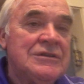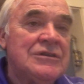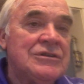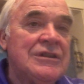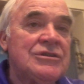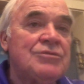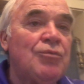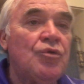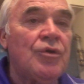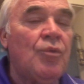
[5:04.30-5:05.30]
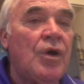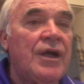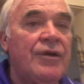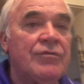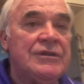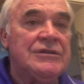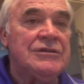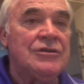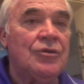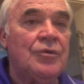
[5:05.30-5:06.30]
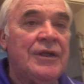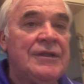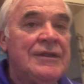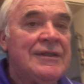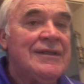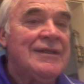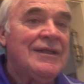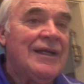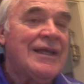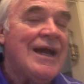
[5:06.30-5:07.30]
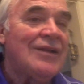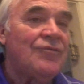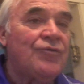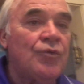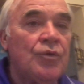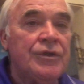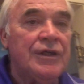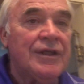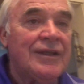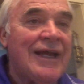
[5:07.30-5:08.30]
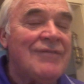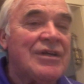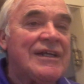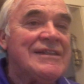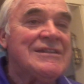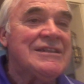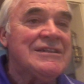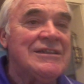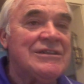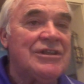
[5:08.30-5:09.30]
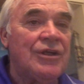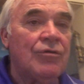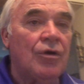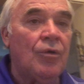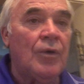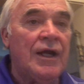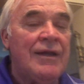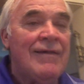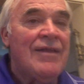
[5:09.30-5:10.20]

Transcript: Because there's smaller wineries, you know, and in California, they have the consistency to grow wine.